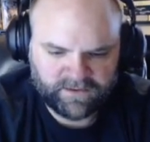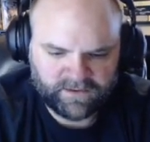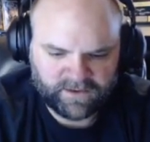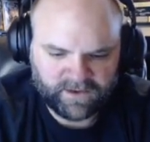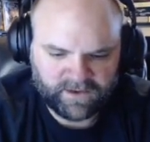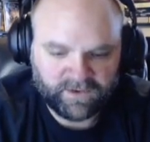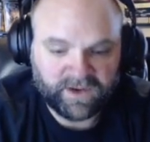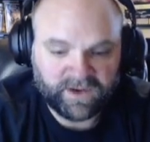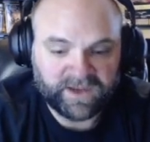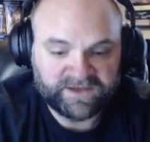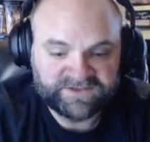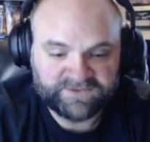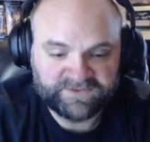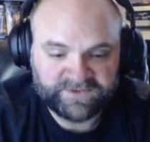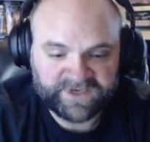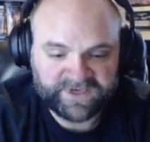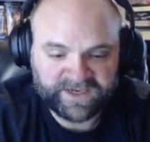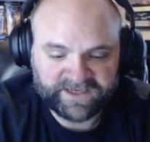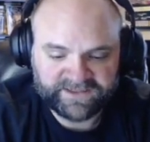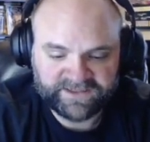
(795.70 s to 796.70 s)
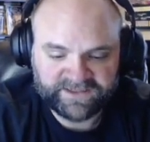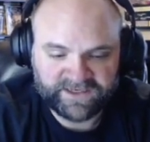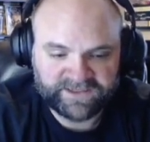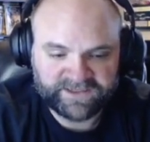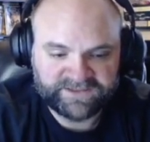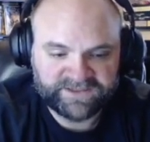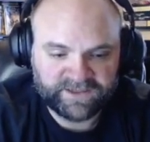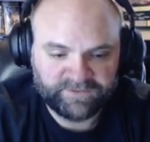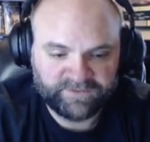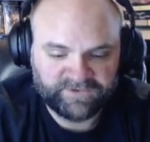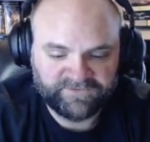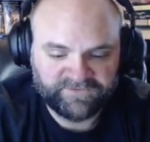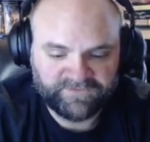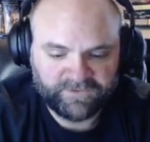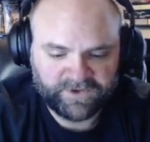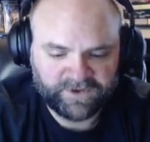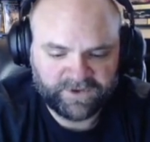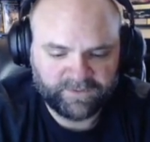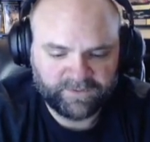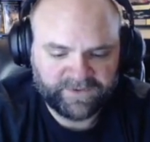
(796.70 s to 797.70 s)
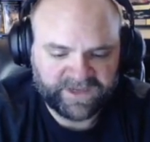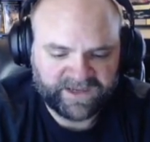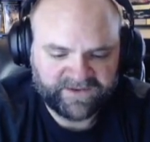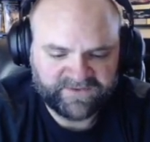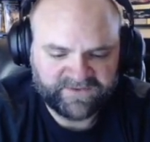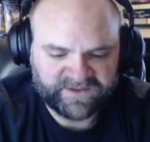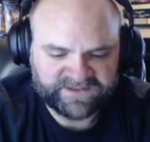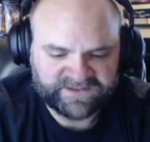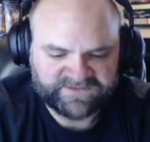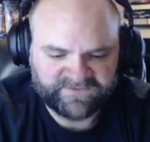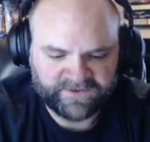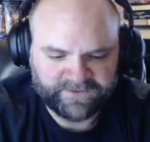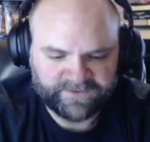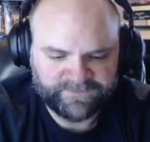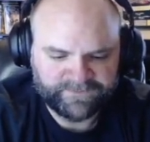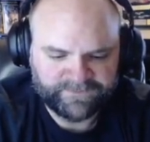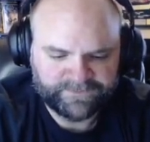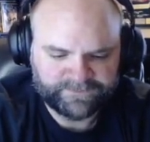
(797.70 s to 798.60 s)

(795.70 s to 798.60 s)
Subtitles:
Okay, so we got a double foil pack. That's fun.